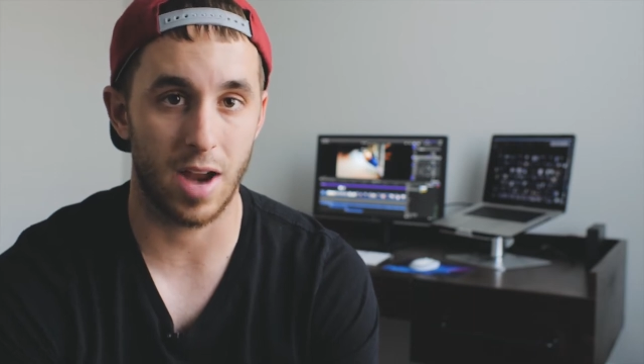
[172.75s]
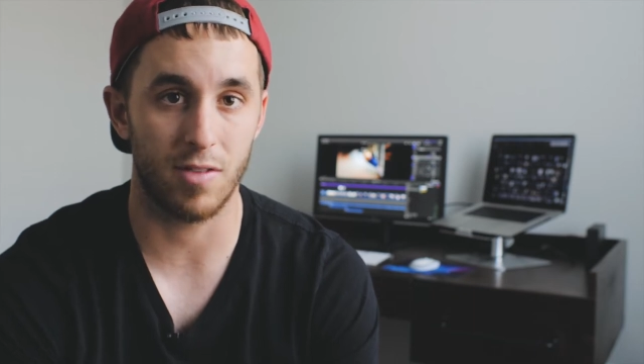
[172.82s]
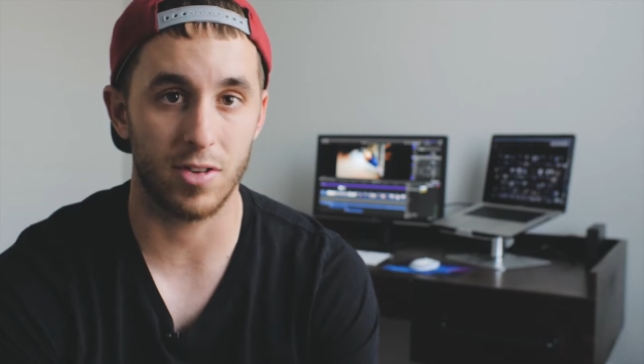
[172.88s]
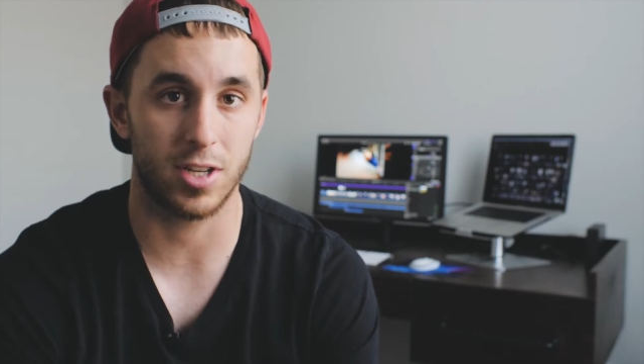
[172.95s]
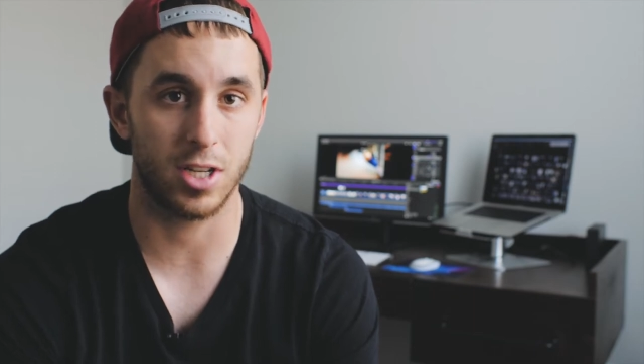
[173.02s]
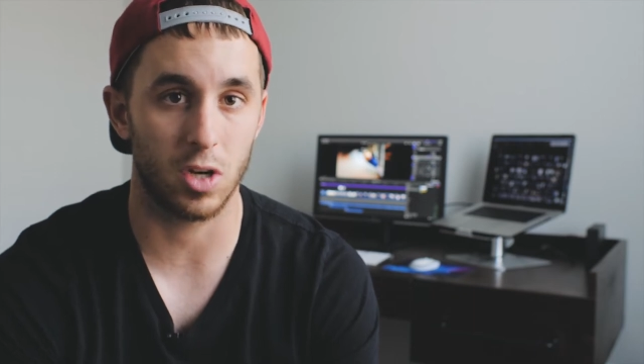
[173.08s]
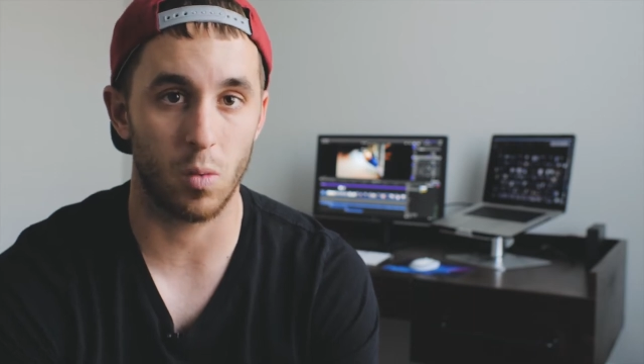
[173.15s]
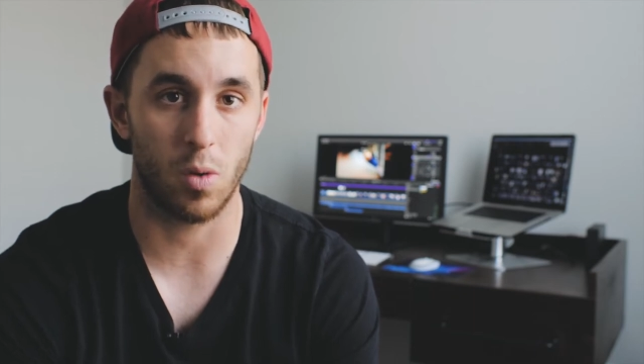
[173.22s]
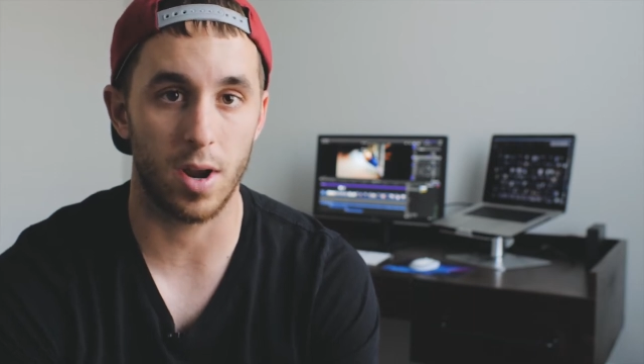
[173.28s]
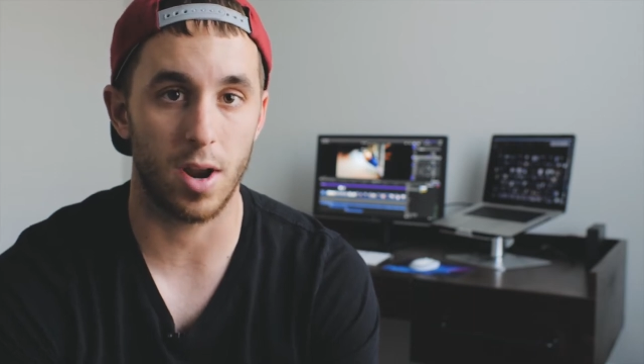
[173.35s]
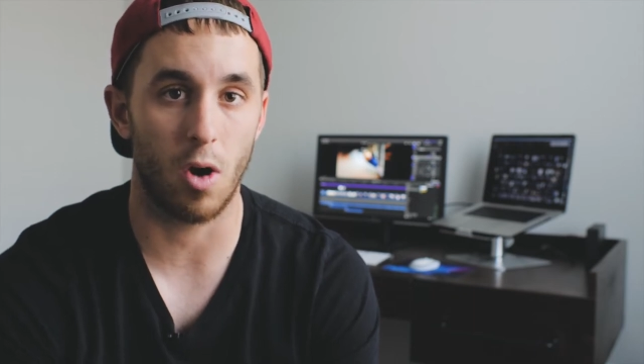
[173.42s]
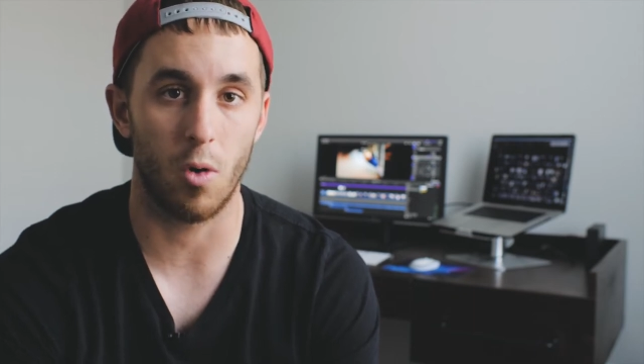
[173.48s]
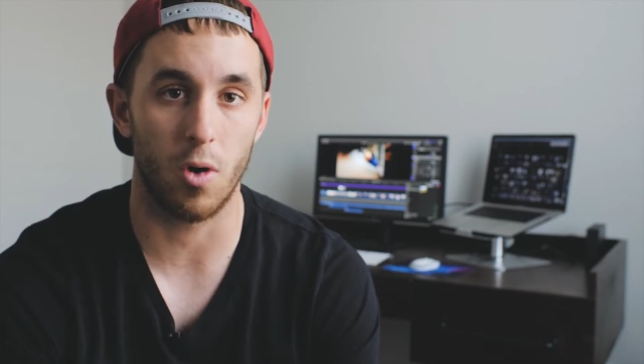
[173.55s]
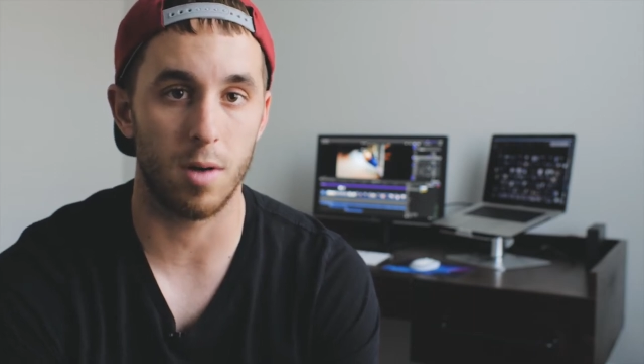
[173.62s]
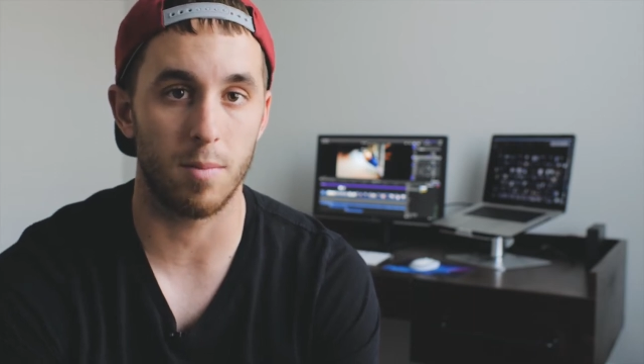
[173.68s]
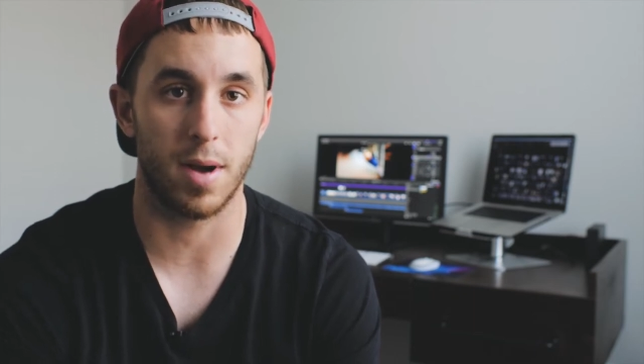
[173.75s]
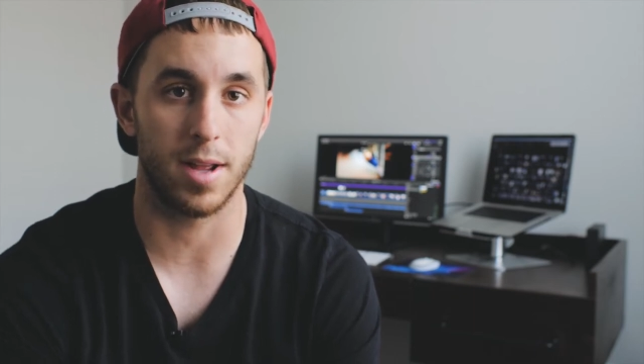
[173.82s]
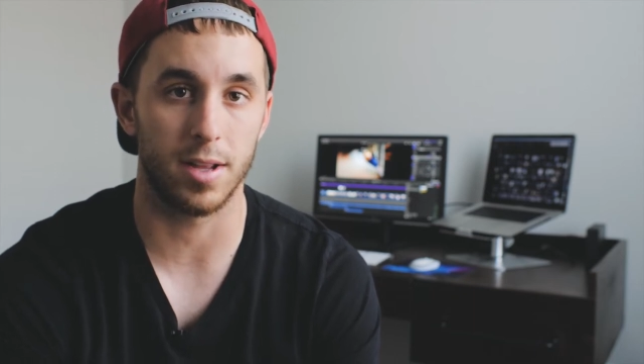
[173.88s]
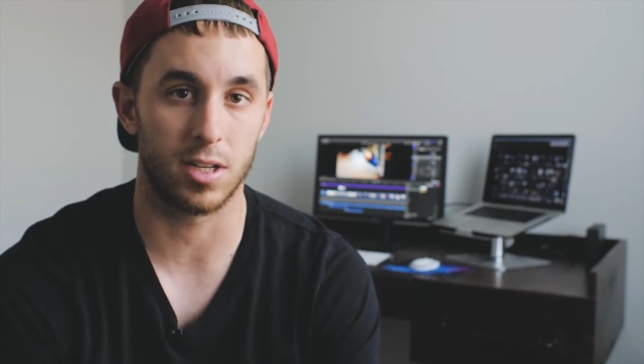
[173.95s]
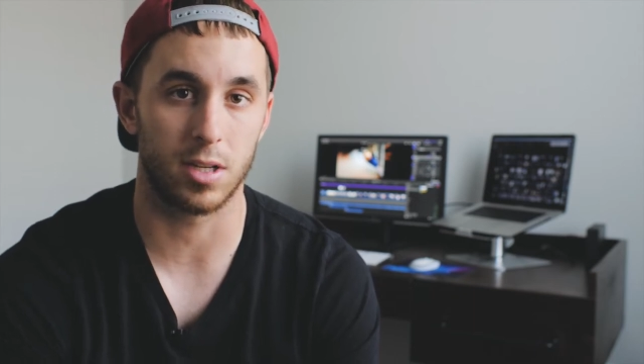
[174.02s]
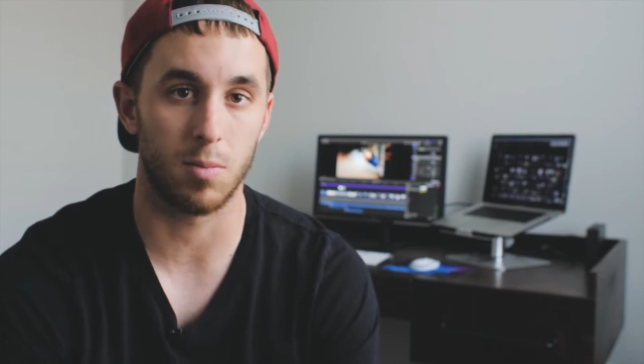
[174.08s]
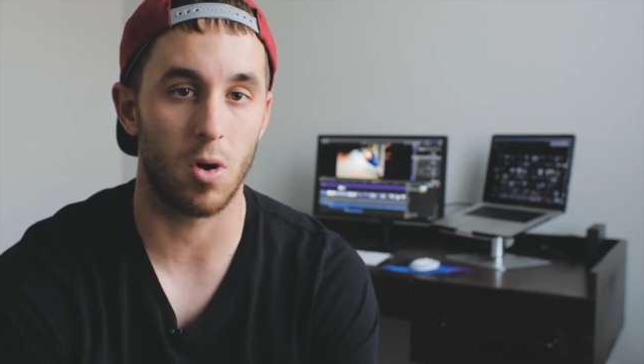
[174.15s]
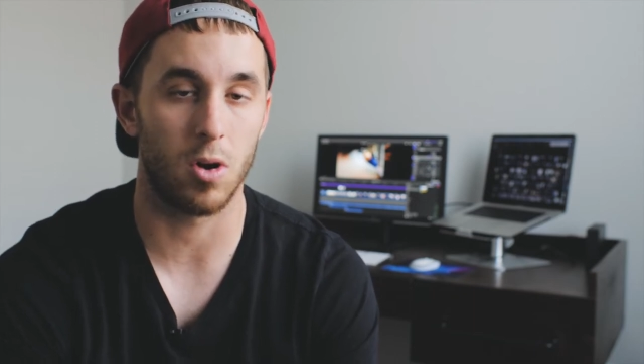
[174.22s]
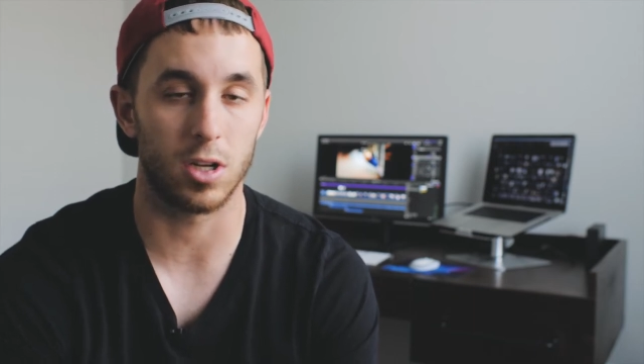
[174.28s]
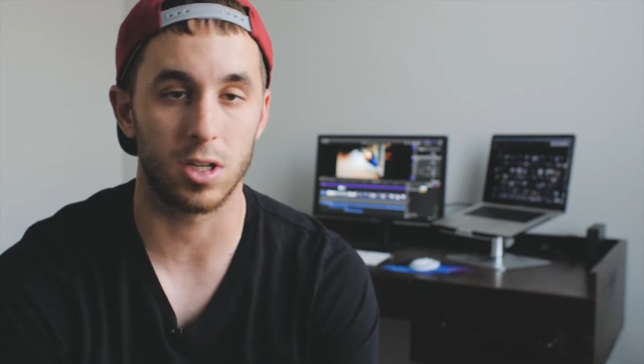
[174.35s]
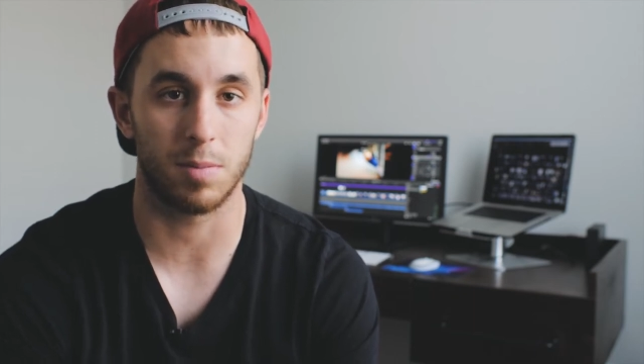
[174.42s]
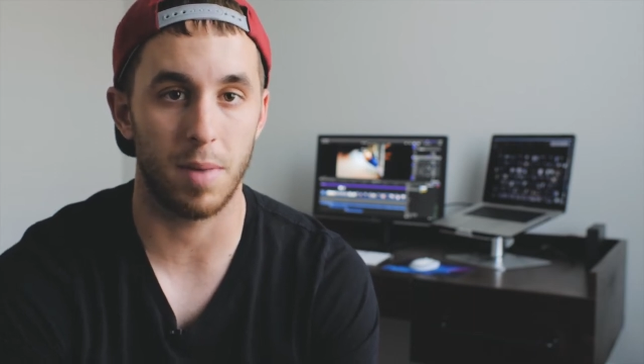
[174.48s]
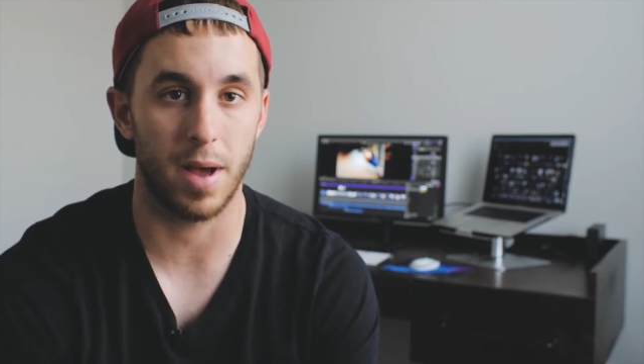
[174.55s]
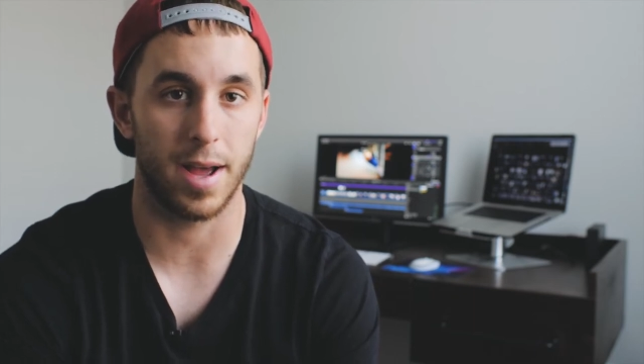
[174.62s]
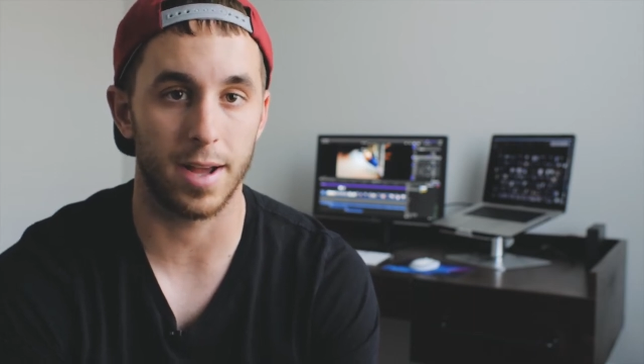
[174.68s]
every single one I ordered my
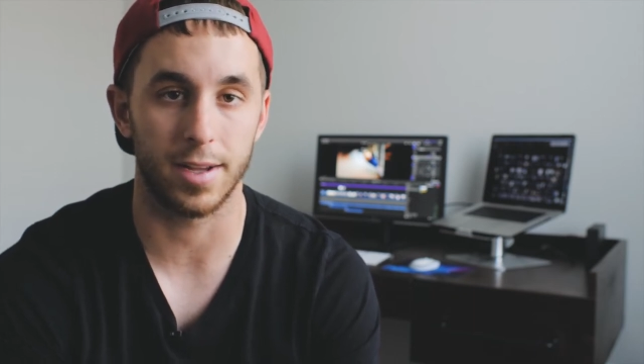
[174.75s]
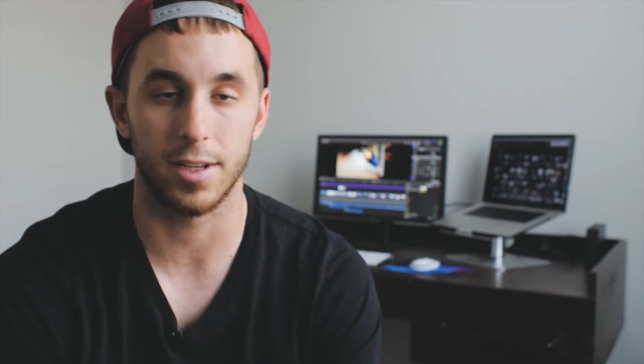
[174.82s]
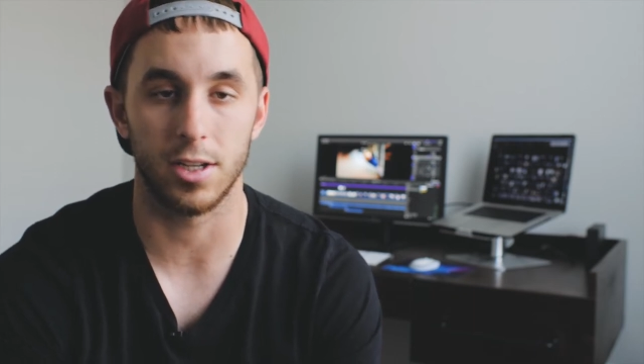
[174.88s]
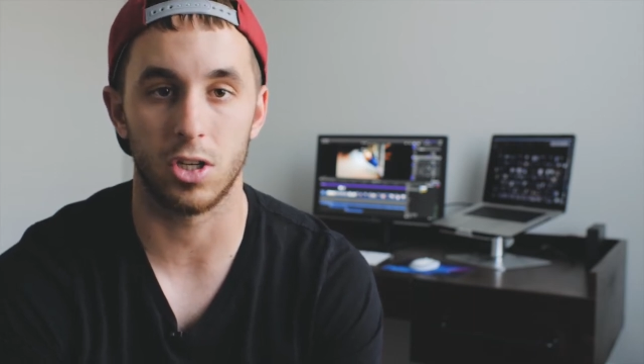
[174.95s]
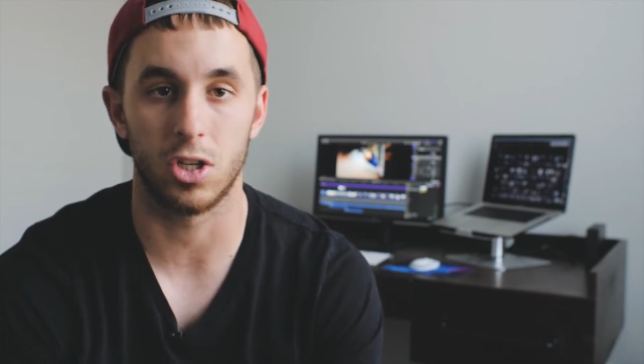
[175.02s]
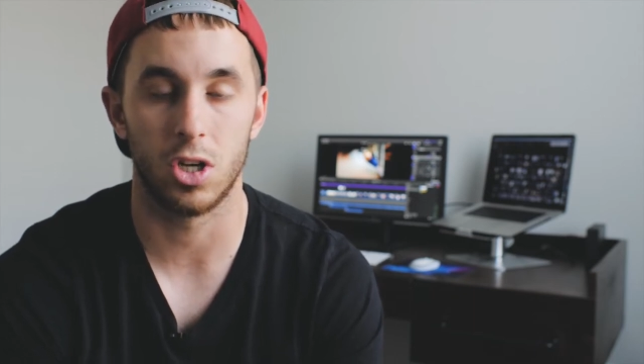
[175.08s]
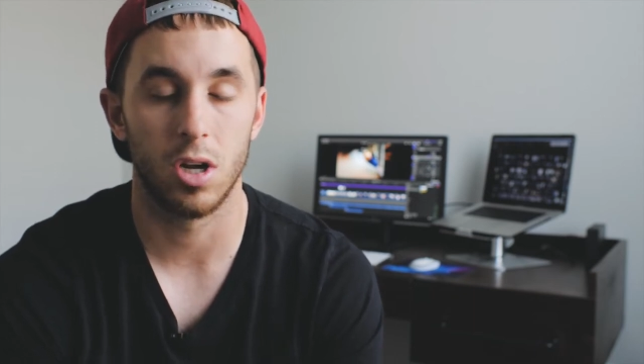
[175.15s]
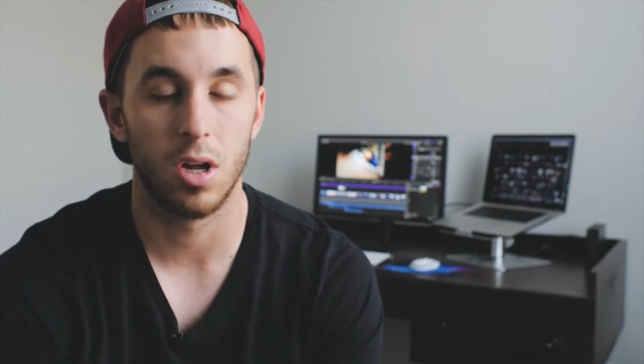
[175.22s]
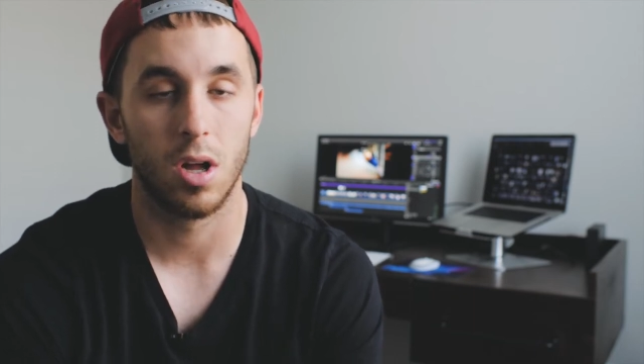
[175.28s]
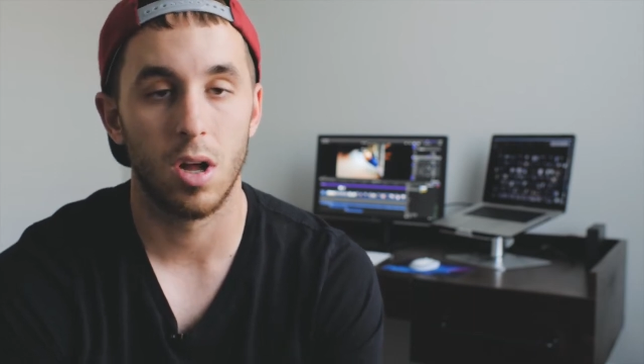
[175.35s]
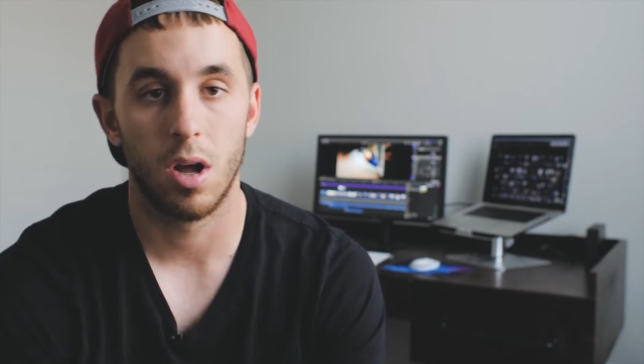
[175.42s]
smallest package.